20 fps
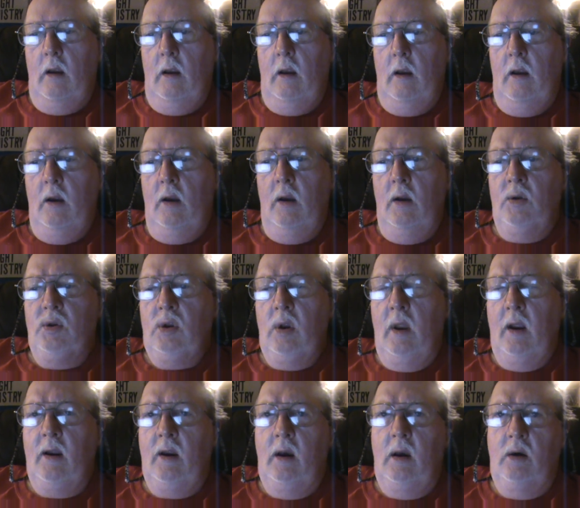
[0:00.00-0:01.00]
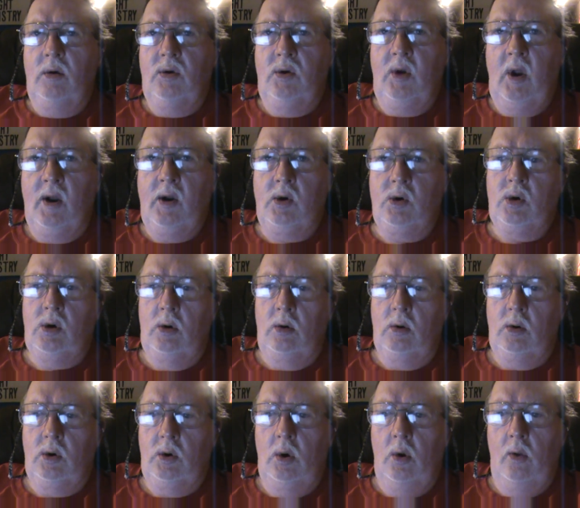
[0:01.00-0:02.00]
It, it's like an
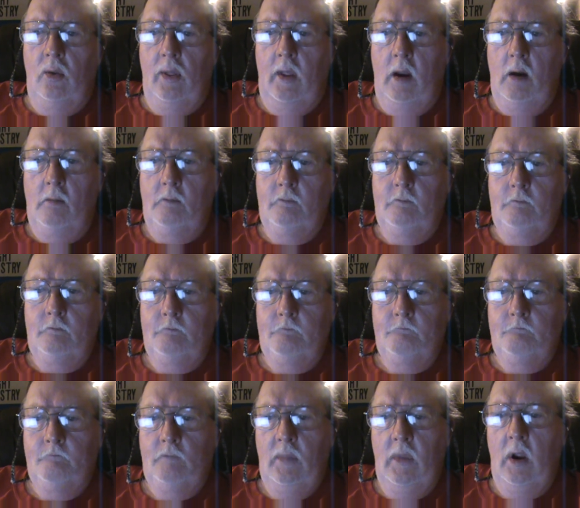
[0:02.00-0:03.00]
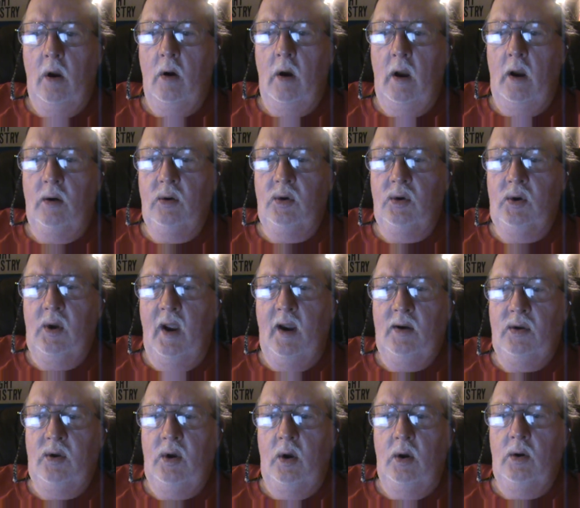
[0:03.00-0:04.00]
addiction to them they're
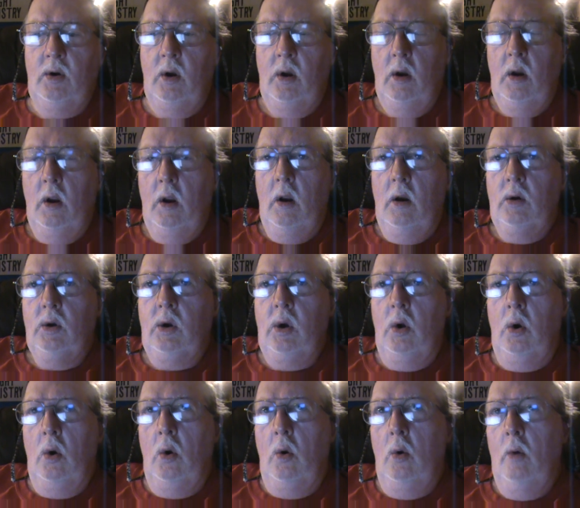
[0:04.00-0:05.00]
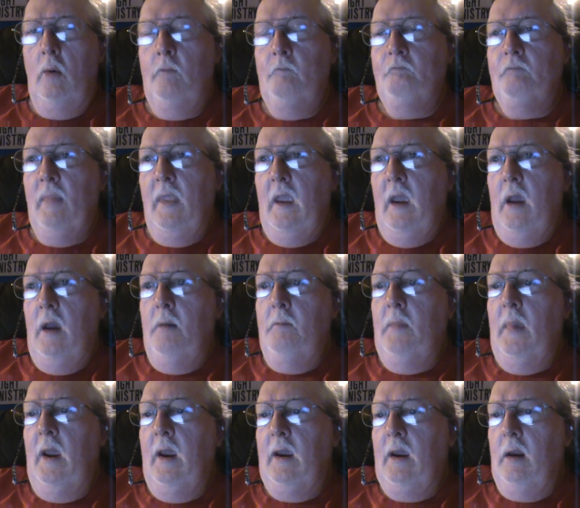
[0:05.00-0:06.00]
addicted to
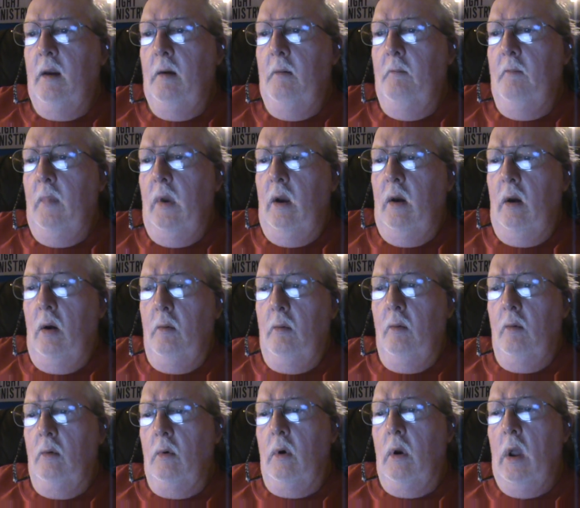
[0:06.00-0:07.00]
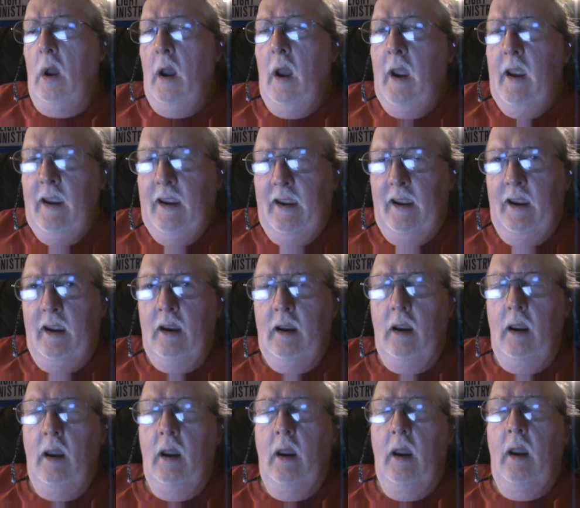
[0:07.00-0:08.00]
make you know
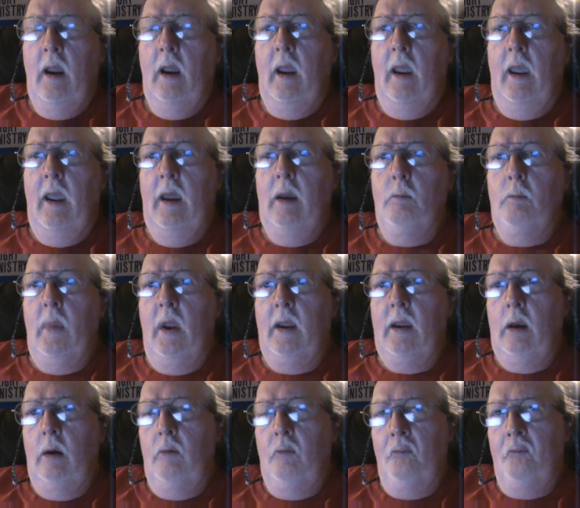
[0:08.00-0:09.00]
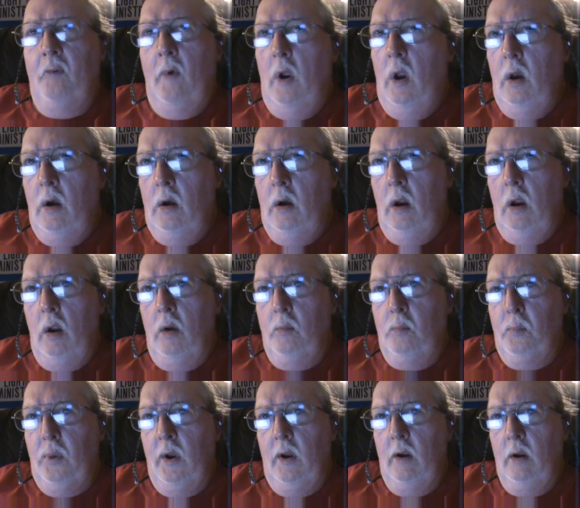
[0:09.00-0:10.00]
lying and making fun
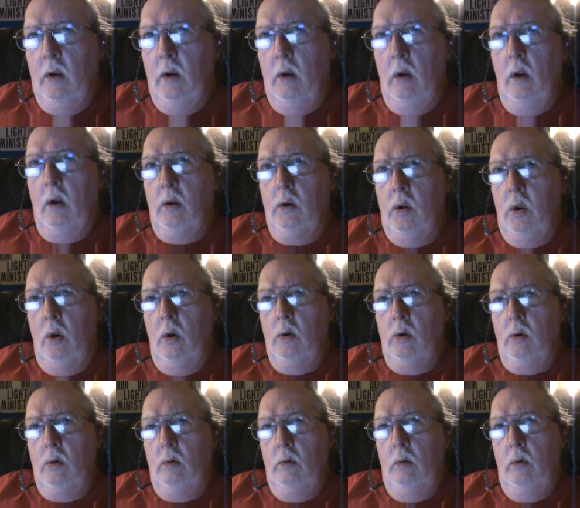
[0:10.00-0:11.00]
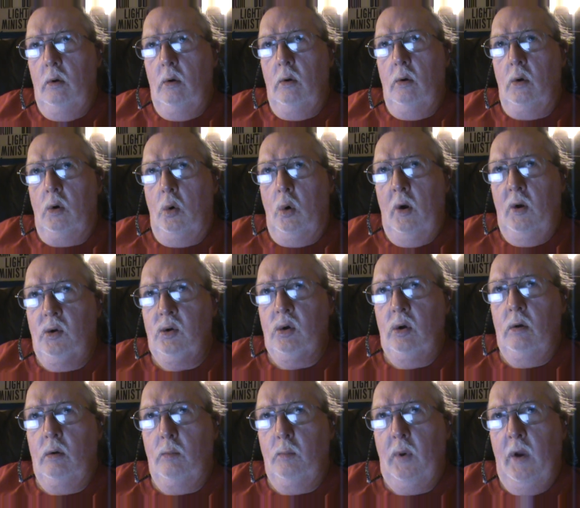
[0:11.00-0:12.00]
of pe- uh, good
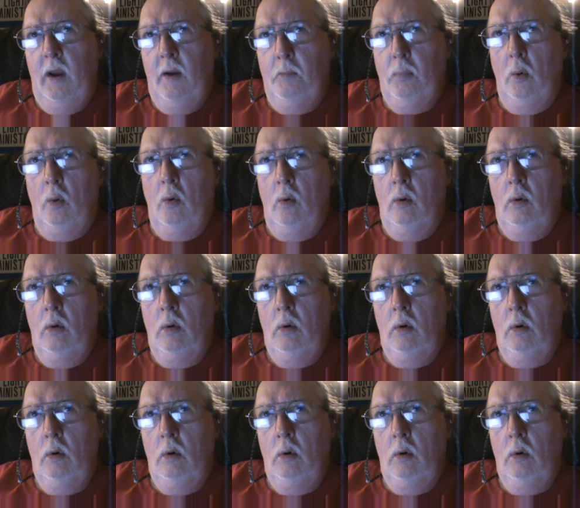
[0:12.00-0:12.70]
Christian people